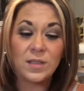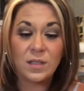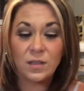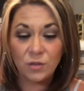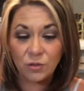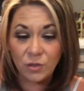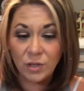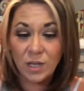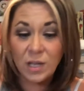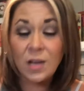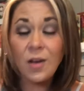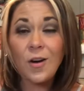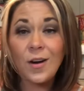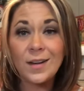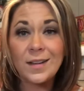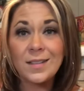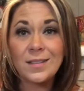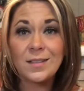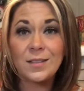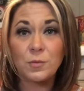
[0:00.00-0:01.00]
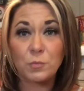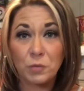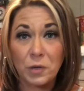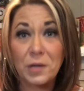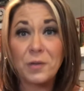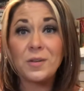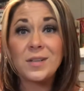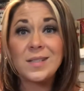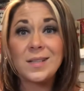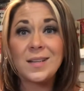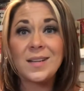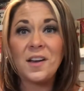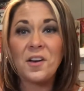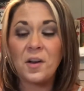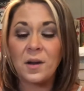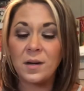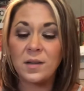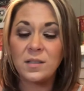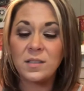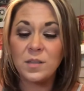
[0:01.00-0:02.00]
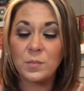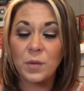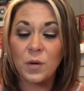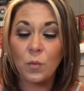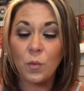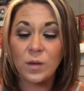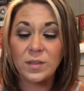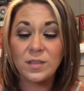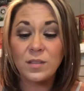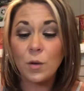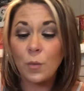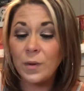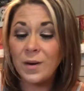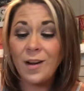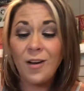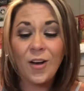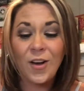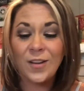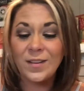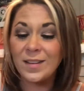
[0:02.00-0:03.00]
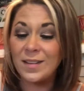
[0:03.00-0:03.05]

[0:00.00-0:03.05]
And they're getting honest, rigorously honest about what's going on.